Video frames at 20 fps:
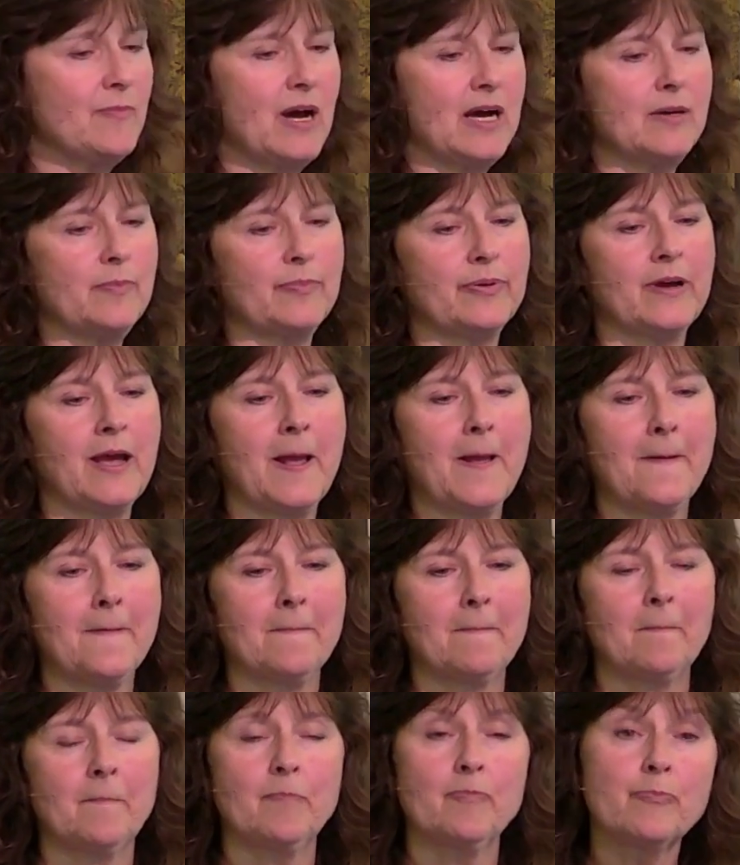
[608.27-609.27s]
up,
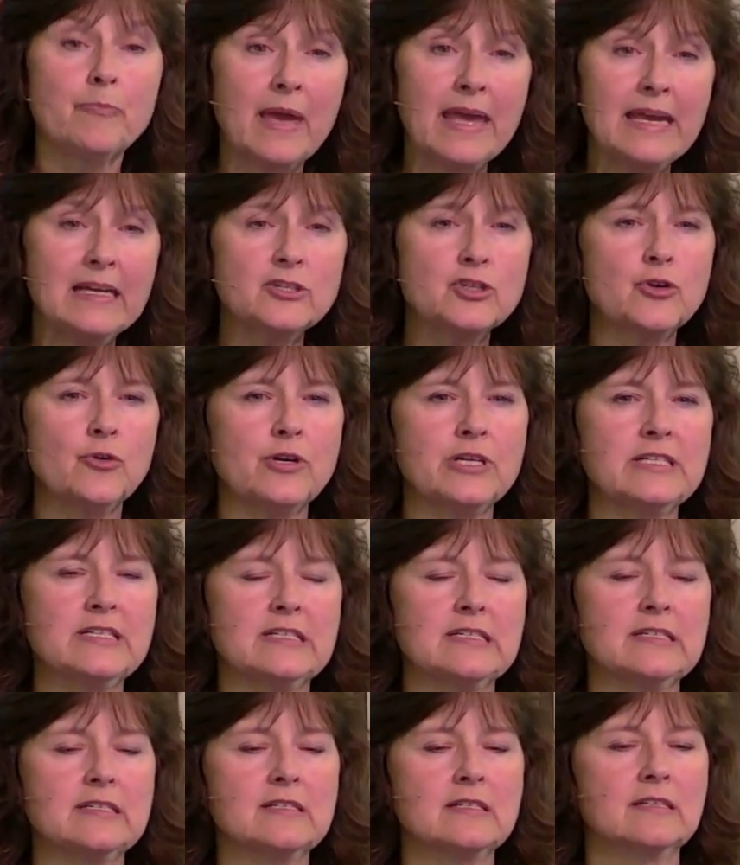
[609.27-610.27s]
make
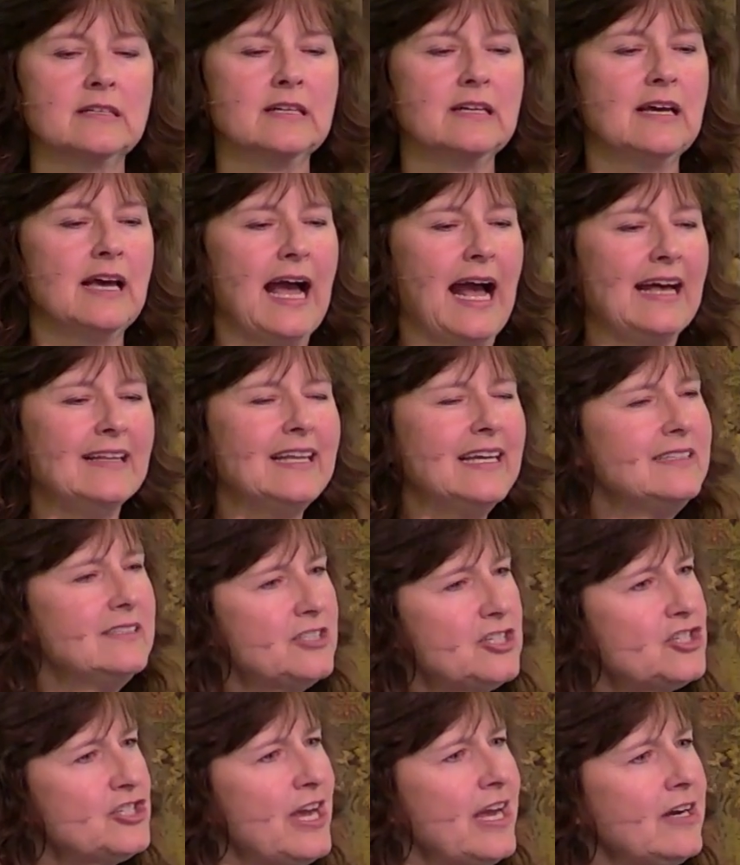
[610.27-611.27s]
choices, and then
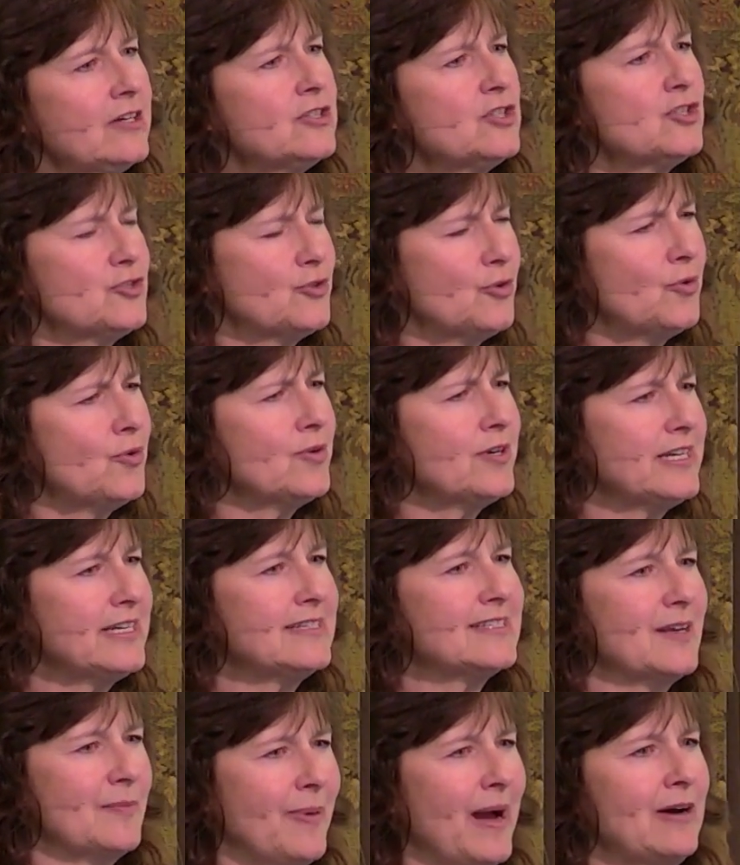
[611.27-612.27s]
share
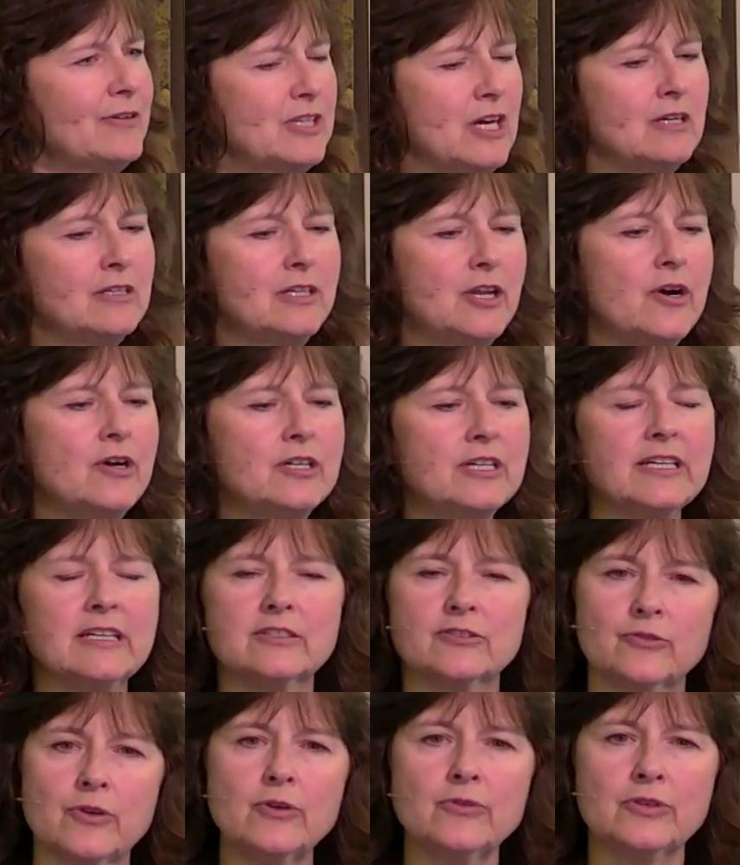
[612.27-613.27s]
stories about our learning
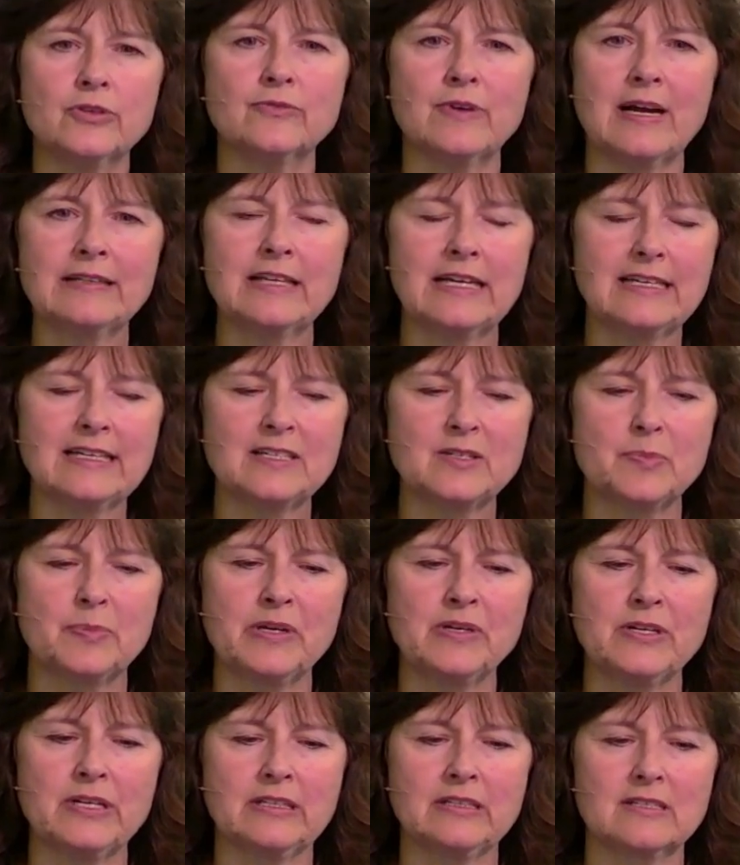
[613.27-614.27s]
and growth around that
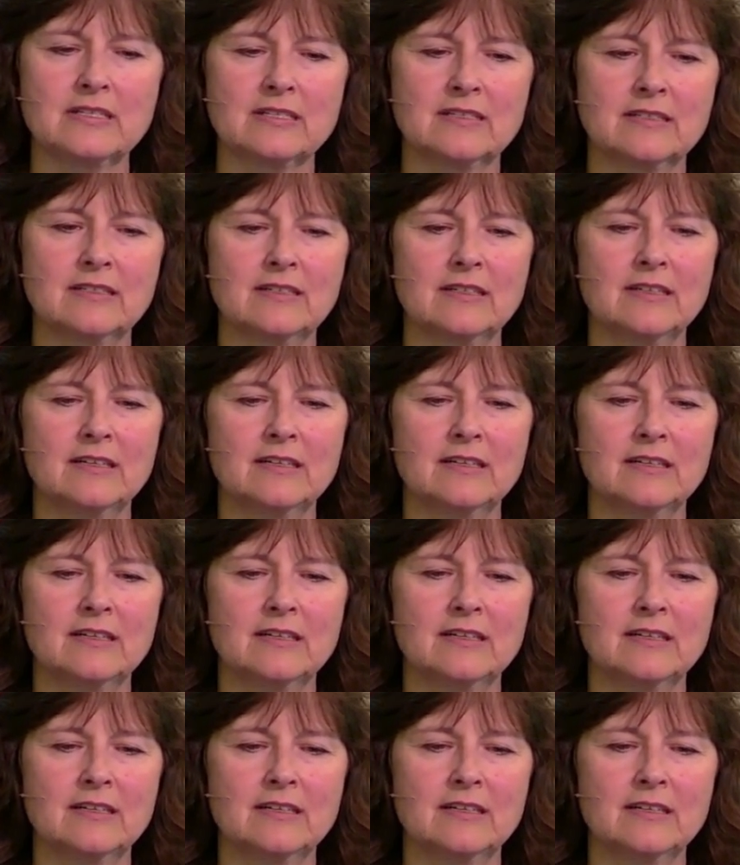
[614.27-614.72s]
experience.